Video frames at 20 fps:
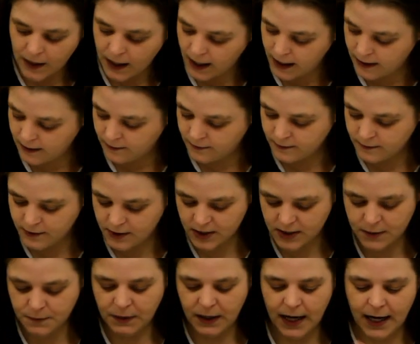and
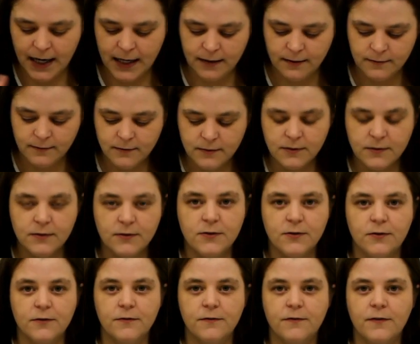just a plain
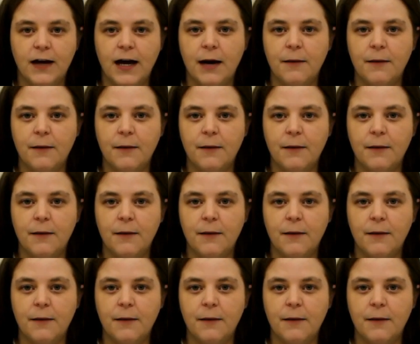sort of